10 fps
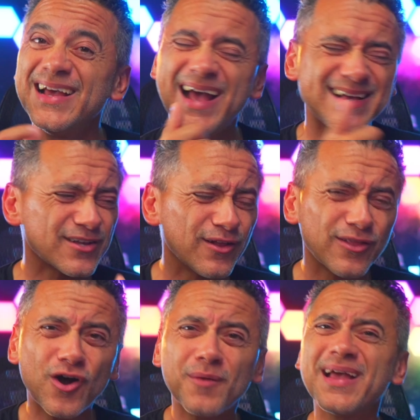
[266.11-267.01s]
Has
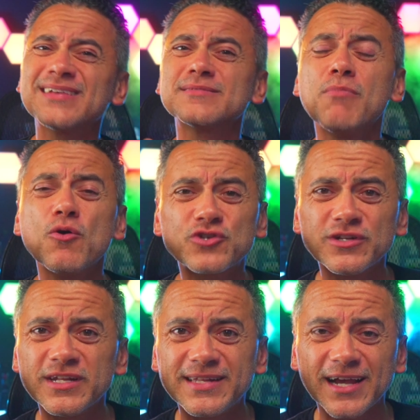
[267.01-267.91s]
alarm, has motion
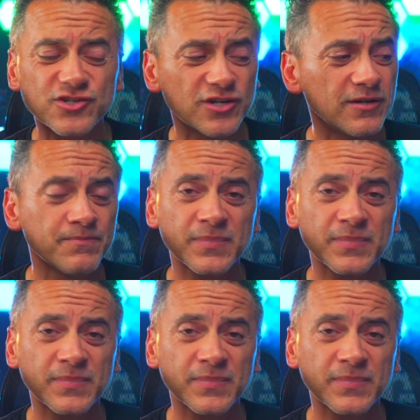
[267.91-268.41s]
detection.